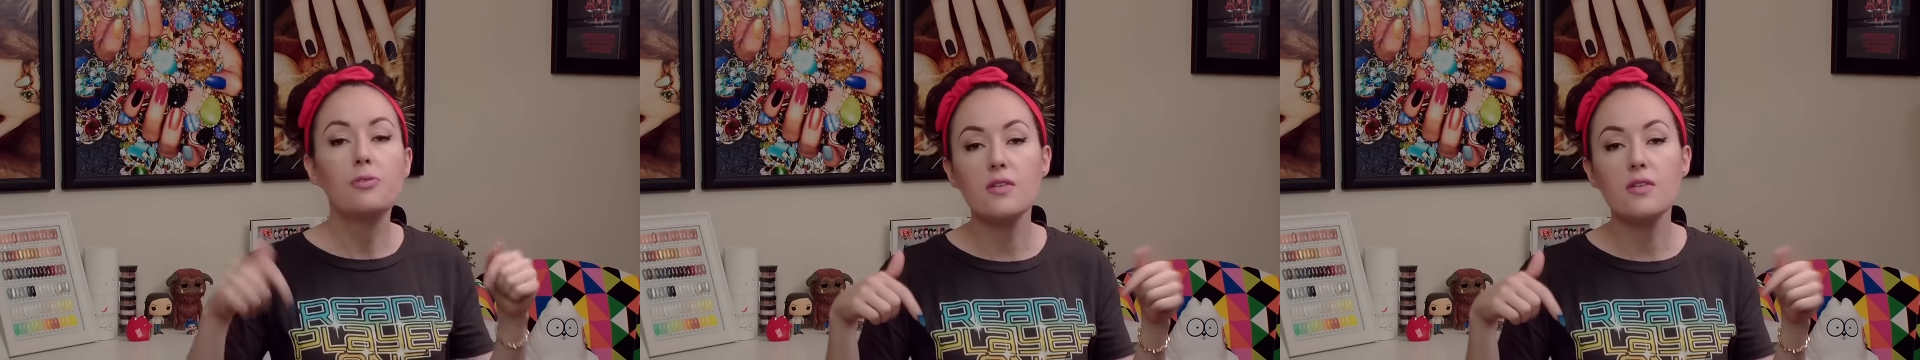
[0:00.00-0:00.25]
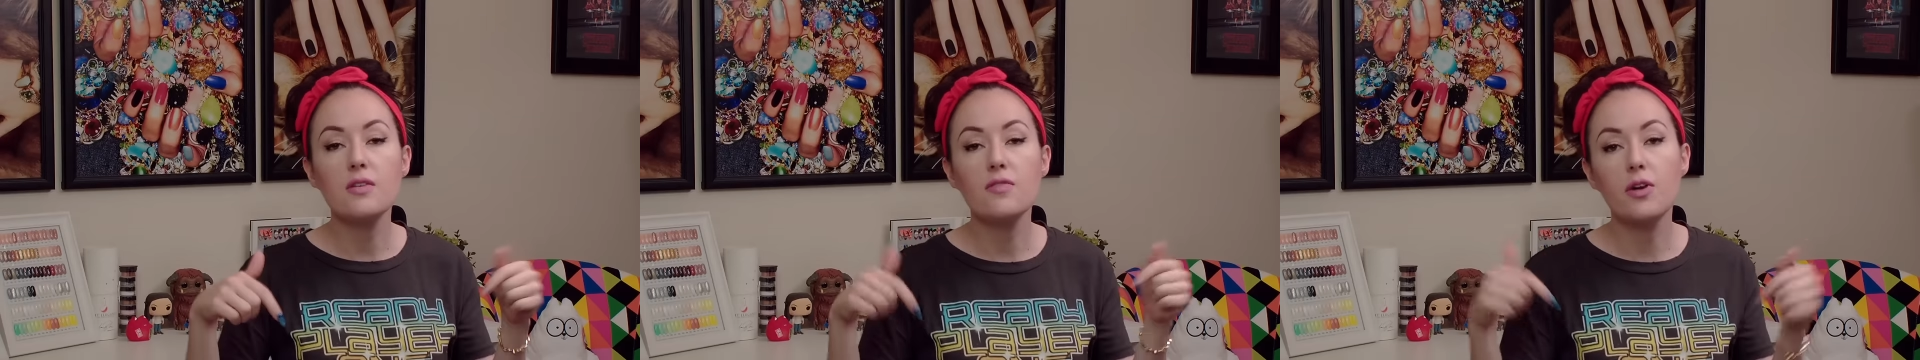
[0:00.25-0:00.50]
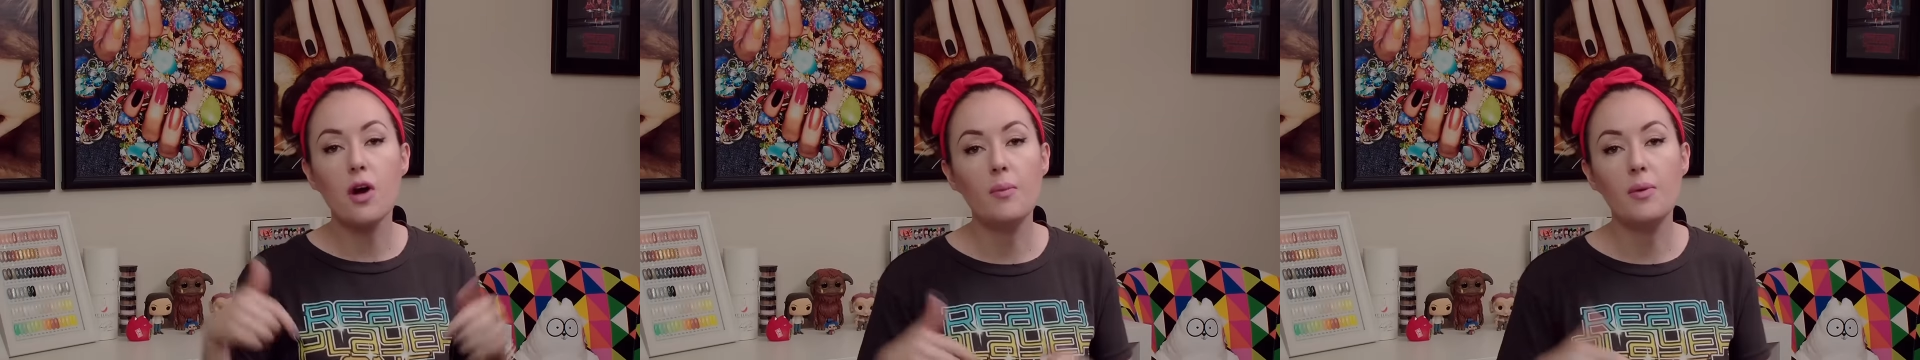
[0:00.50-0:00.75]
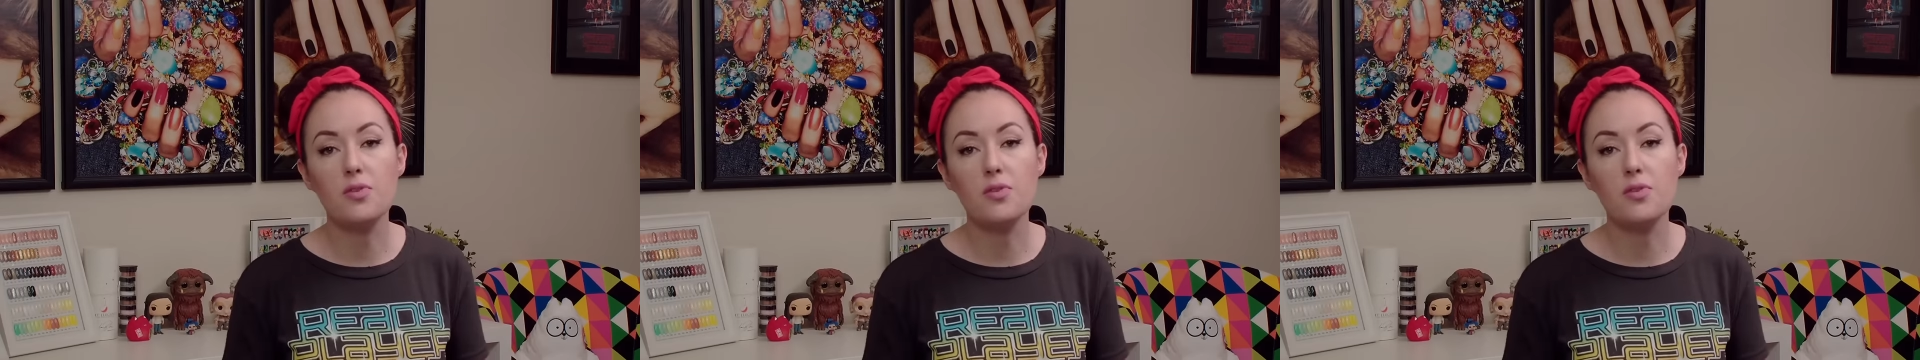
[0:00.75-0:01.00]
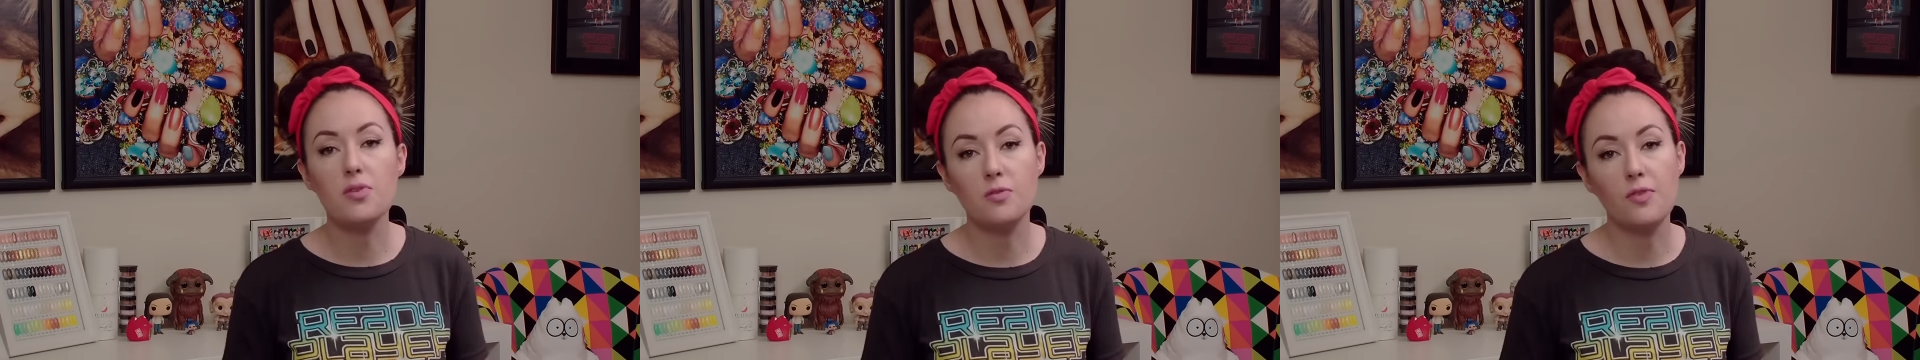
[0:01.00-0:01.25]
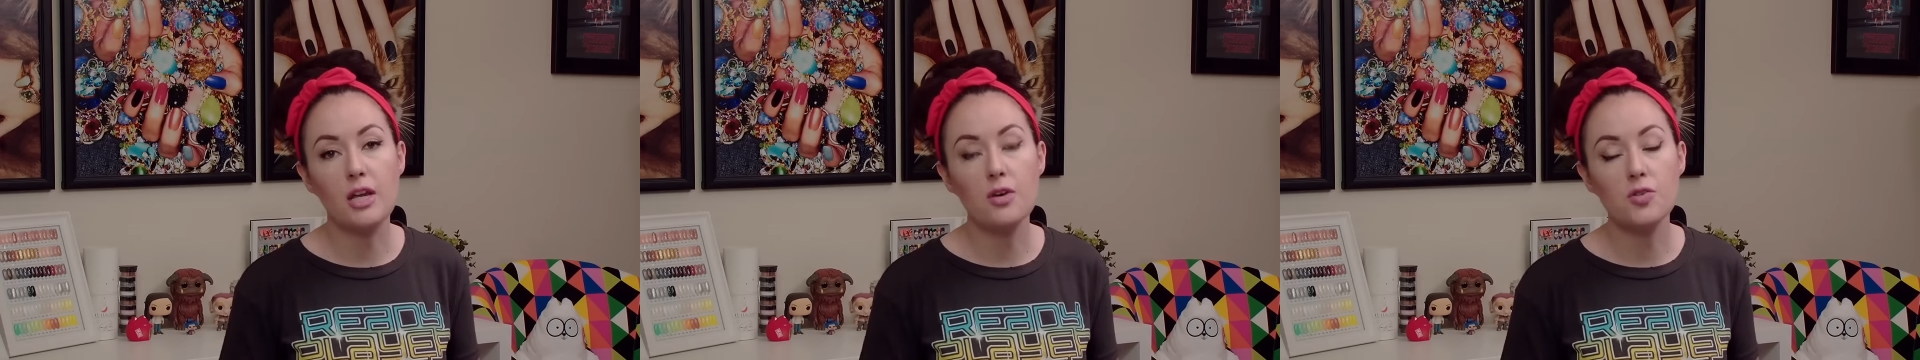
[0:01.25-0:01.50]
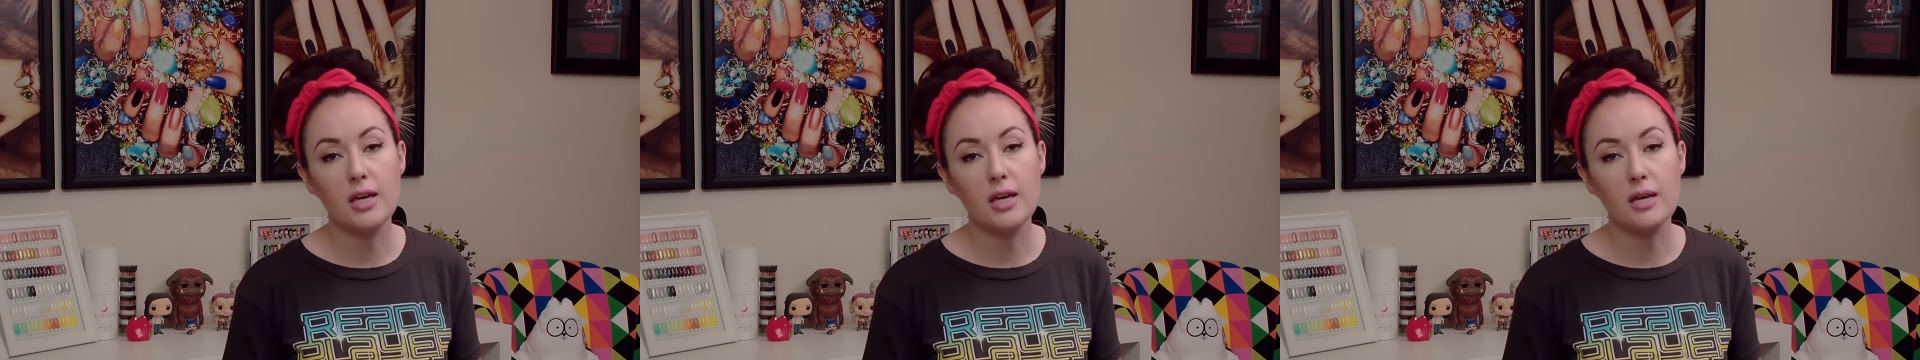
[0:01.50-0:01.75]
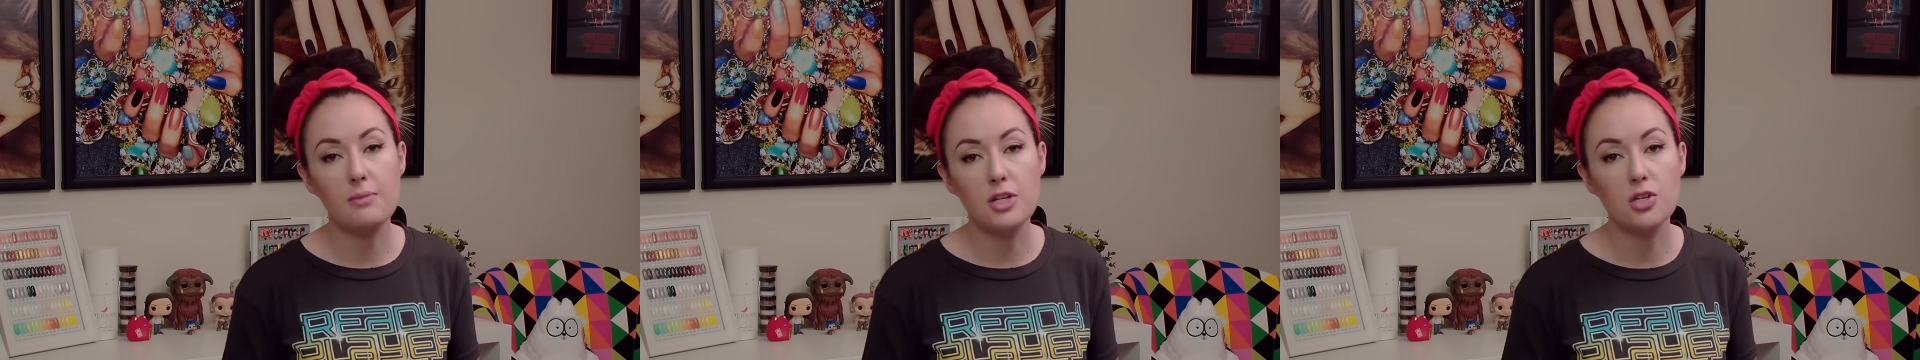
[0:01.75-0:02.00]
please leave a comment below this video so I
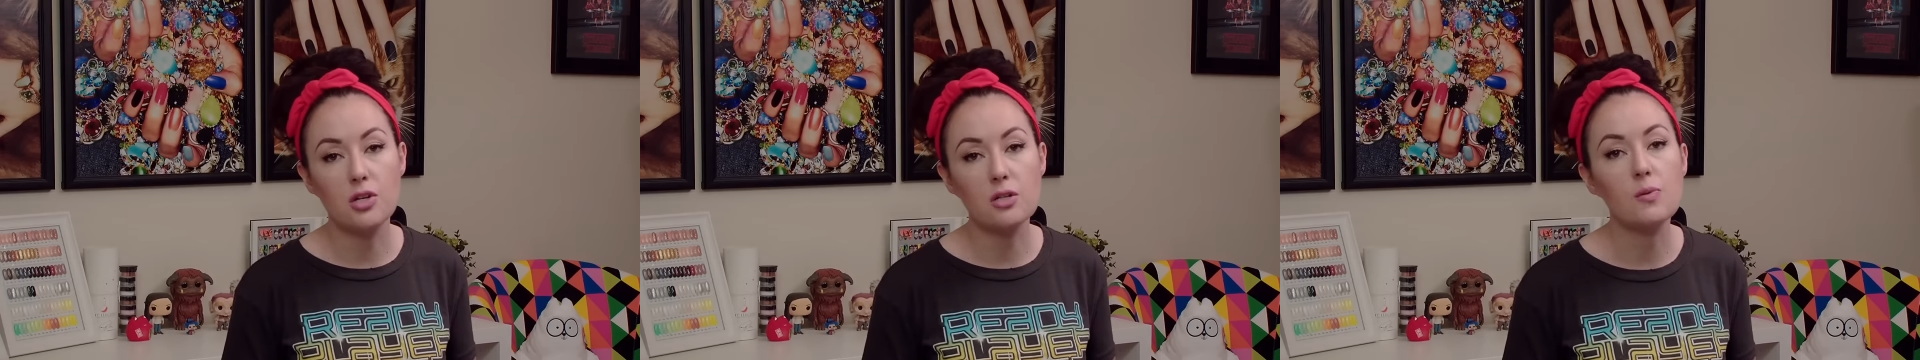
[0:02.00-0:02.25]
can be sure